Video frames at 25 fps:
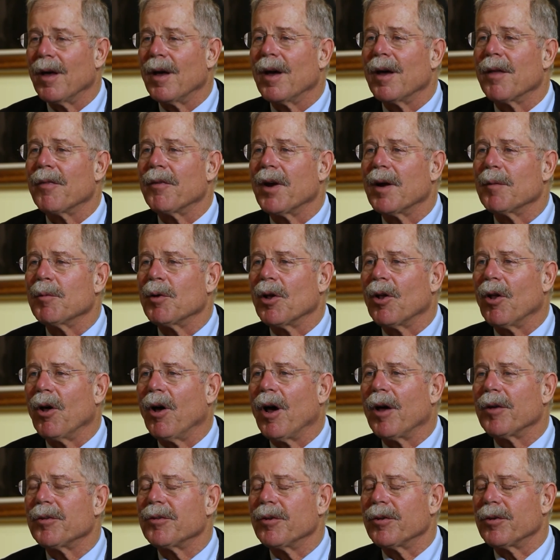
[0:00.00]
There have been
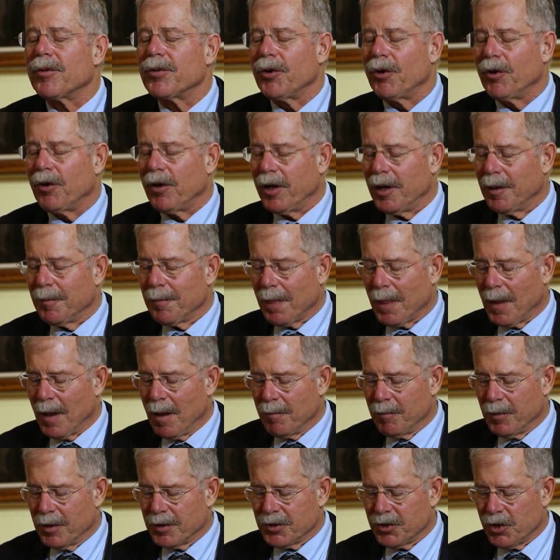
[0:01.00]
losses, certainly,
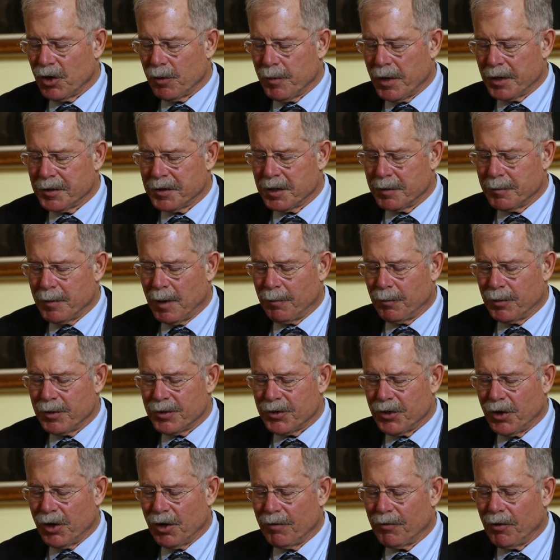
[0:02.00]
but so much has been
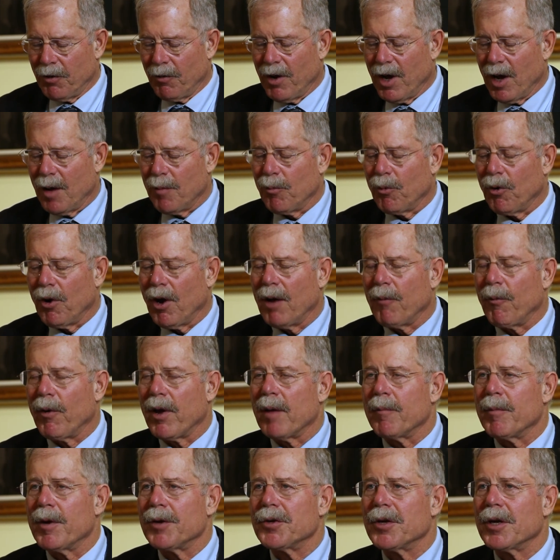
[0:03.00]
preserved around Broadway,
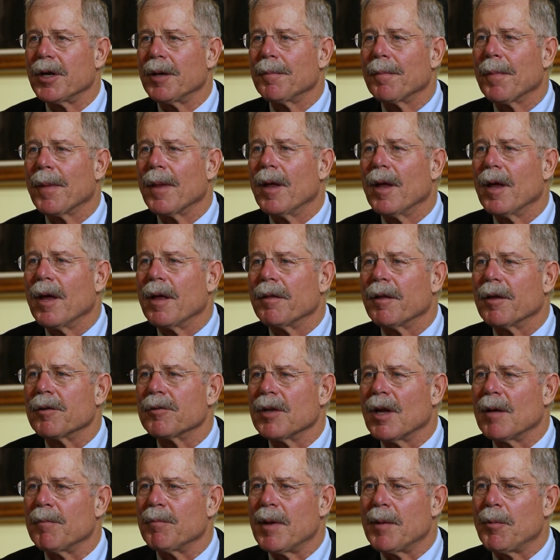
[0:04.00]
Michigan, that
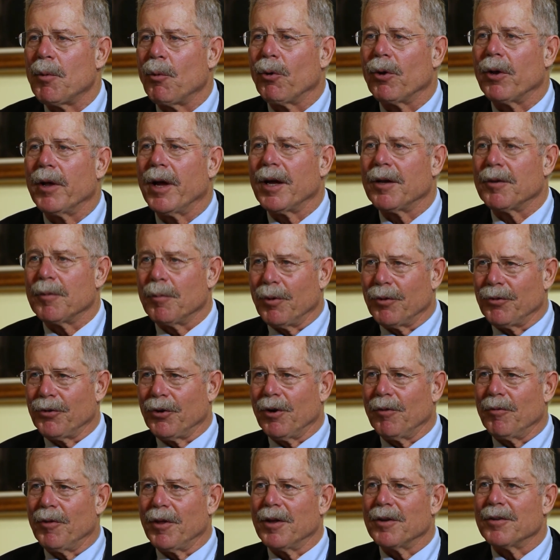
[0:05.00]
some people would like to
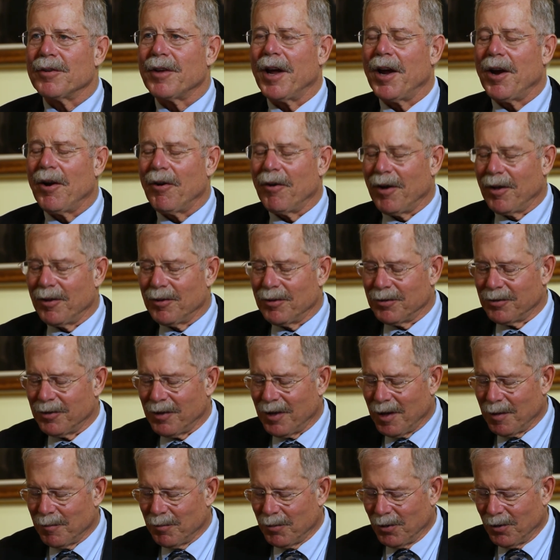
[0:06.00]
preserve the entire
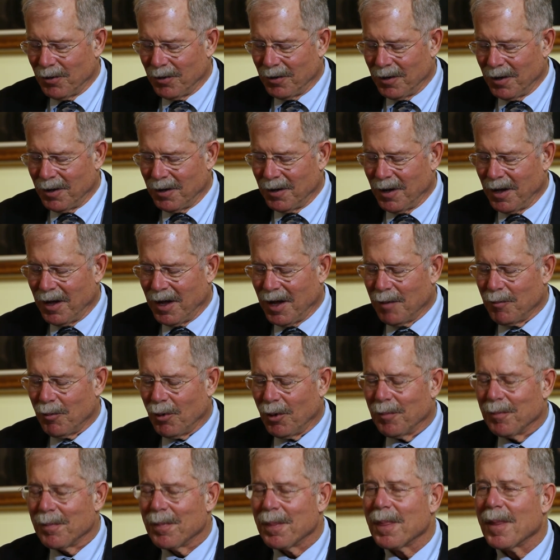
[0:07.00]
ensemble in
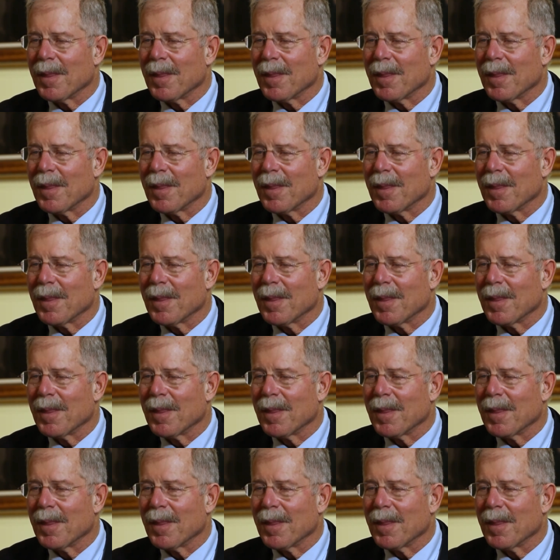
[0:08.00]
amber.